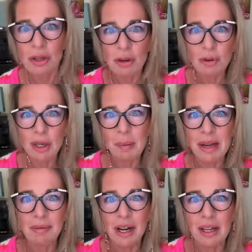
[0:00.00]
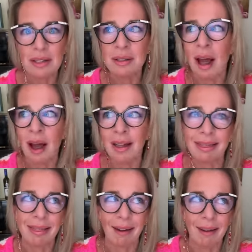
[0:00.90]
Soon to be released.
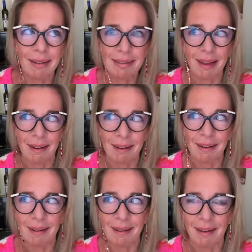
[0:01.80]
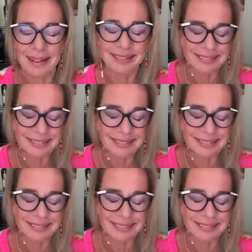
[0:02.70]
Da, da, da.